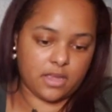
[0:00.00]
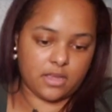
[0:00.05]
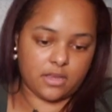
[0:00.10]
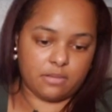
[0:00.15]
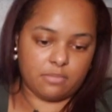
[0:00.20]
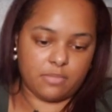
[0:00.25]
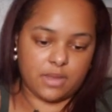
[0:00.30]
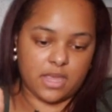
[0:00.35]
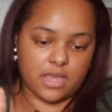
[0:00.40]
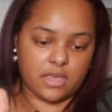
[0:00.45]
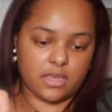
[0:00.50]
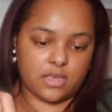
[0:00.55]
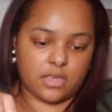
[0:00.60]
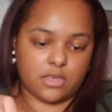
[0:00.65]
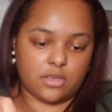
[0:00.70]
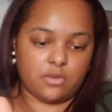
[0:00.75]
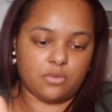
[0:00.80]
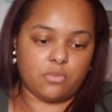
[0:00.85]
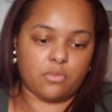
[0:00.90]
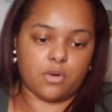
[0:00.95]
can make
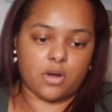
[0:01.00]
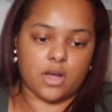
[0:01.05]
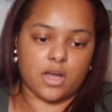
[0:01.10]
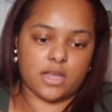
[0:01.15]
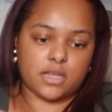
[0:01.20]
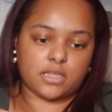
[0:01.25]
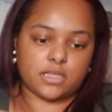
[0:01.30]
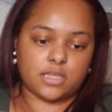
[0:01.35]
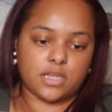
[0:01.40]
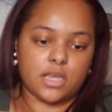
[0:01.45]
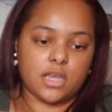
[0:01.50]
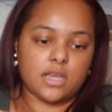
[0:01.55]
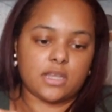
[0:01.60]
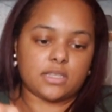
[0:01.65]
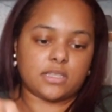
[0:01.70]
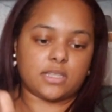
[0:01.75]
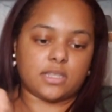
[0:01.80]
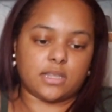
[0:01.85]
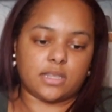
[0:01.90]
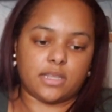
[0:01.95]
you want
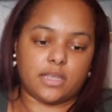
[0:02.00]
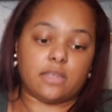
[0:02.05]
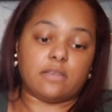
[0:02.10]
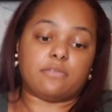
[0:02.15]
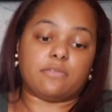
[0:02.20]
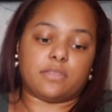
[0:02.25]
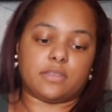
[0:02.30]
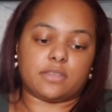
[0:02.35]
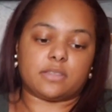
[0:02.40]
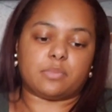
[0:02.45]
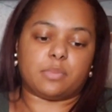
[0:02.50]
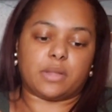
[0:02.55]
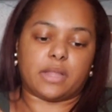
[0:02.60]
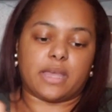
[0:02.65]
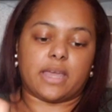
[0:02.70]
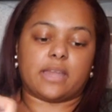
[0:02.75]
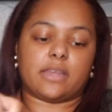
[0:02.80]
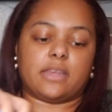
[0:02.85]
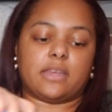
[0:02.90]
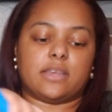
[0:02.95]
to leave this
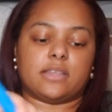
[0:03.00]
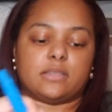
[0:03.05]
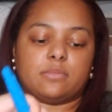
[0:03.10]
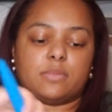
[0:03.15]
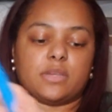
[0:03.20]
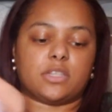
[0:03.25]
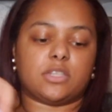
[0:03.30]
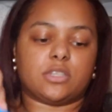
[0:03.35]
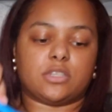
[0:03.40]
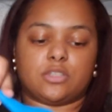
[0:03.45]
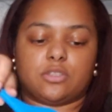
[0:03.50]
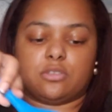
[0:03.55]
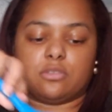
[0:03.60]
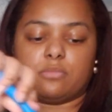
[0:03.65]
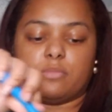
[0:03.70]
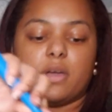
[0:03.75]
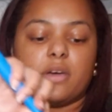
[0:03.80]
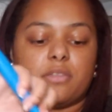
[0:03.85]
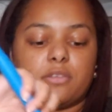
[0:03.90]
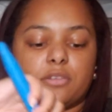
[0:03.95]
planet as much as your
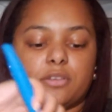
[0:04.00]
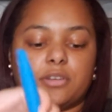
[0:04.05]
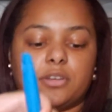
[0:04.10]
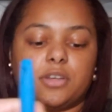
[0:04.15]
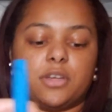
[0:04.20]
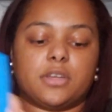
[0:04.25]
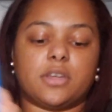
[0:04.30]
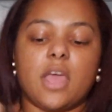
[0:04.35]
mother could.